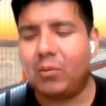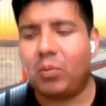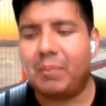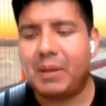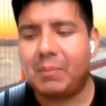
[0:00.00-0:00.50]

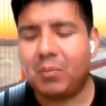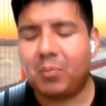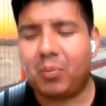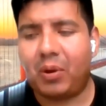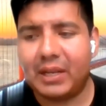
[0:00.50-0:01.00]
when people
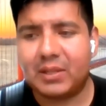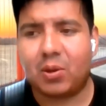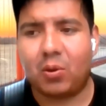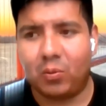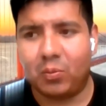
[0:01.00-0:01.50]
price
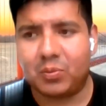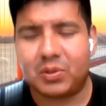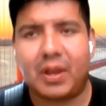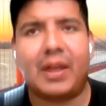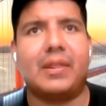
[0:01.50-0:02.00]

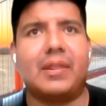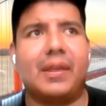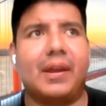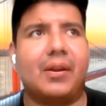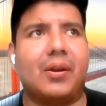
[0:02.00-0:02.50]
homes,
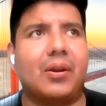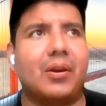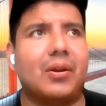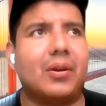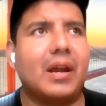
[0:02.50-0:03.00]

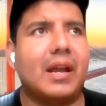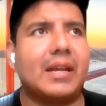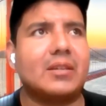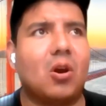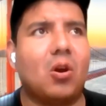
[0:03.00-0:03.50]
there
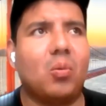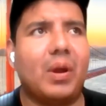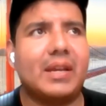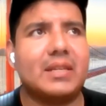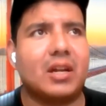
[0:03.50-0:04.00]
is
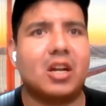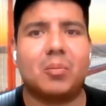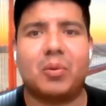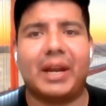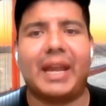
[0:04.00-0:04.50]
always a
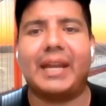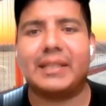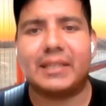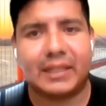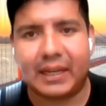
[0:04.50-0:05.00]
number
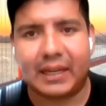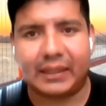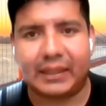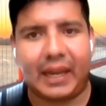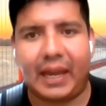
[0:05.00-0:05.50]
8
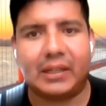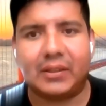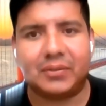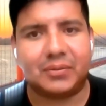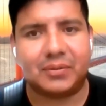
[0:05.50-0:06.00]
at the end
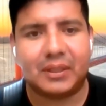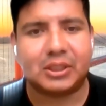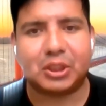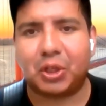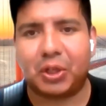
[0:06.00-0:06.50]
of
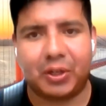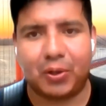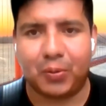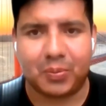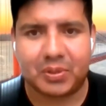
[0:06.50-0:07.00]
certain
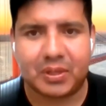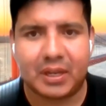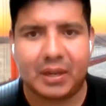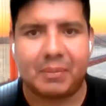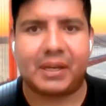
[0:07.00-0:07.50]
homes,
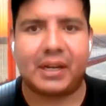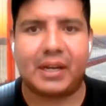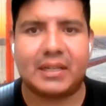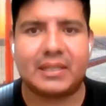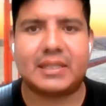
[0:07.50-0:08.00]

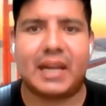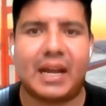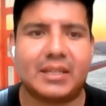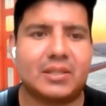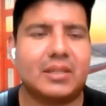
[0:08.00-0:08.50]
because
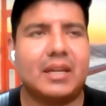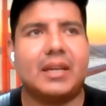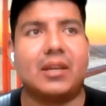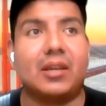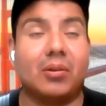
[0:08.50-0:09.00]
that's,
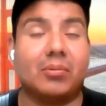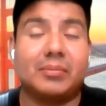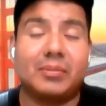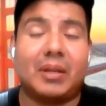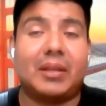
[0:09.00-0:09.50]

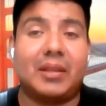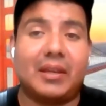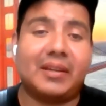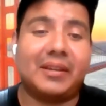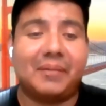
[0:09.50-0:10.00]
in
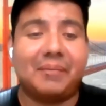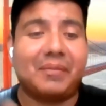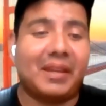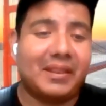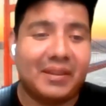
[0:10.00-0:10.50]
the
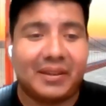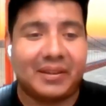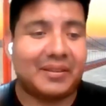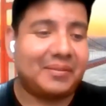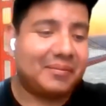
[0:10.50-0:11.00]

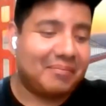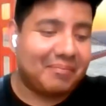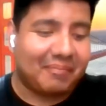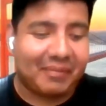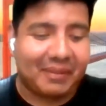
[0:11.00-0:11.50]

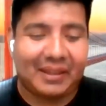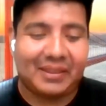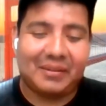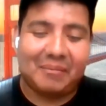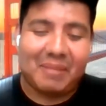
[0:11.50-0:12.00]

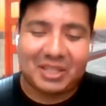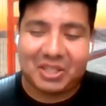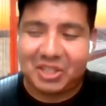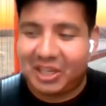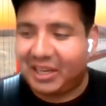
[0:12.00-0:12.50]

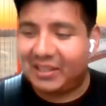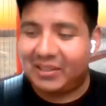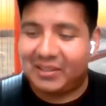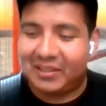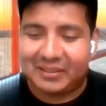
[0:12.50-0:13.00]
messaging
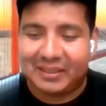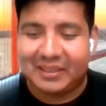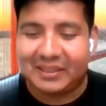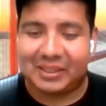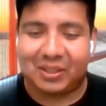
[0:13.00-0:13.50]
and the,
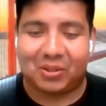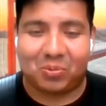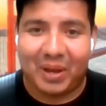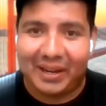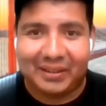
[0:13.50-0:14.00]

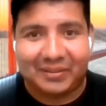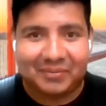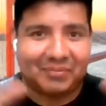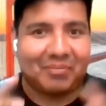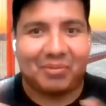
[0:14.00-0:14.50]
Reddit
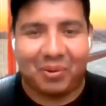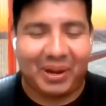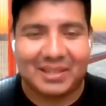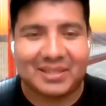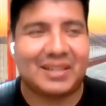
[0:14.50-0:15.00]

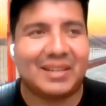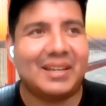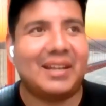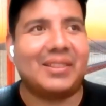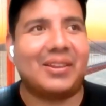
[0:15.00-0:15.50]
threads
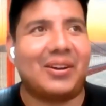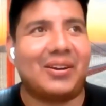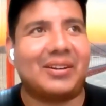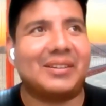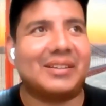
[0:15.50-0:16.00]
that
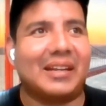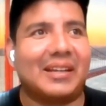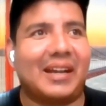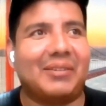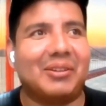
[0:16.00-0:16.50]
are,
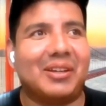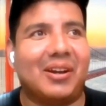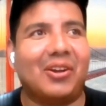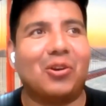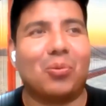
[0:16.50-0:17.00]
kind of in
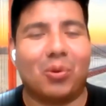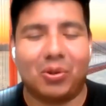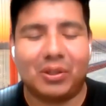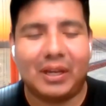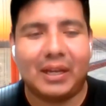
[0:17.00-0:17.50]
the
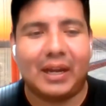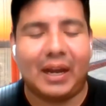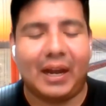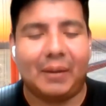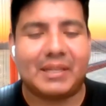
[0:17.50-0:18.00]
underworld,
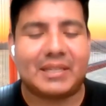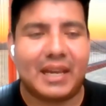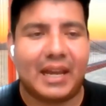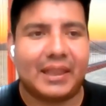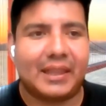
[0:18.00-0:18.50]
it
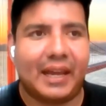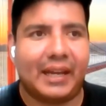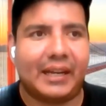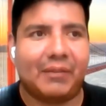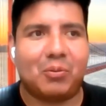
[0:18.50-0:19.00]
said
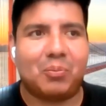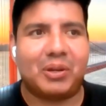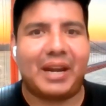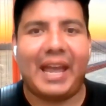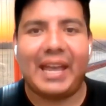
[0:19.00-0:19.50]
that if you
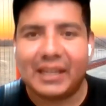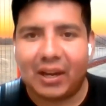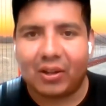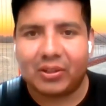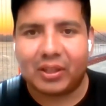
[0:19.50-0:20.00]
put an
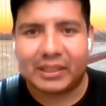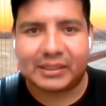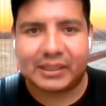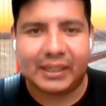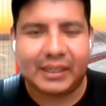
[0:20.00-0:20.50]
8 on the
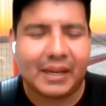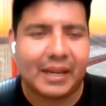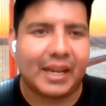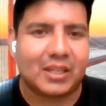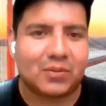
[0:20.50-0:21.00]
listing,
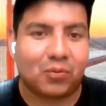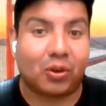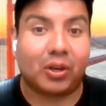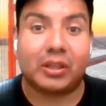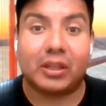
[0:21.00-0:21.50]
it's
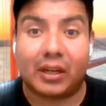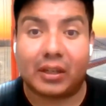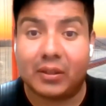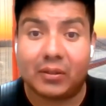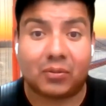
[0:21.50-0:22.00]
for good
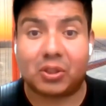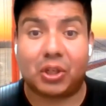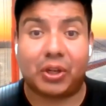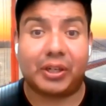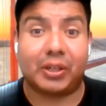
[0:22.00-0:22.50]
luck for
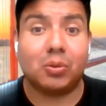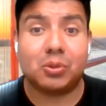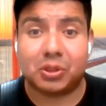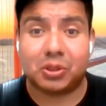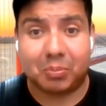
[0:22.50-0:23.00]
certain
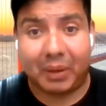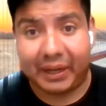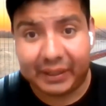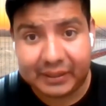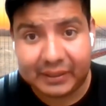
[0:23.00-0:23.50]
cultures to
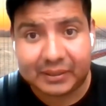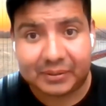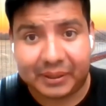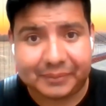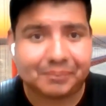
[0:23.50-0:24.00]
buy,
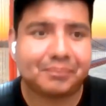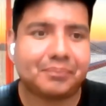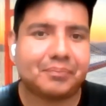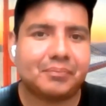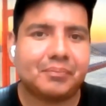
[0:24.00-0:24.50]
right?
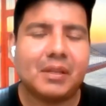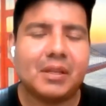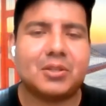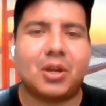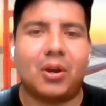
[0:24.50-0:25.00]

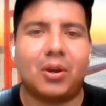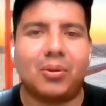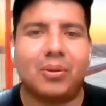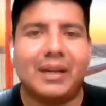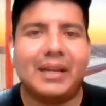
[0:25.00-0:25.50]

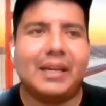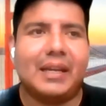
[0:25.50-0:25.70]
So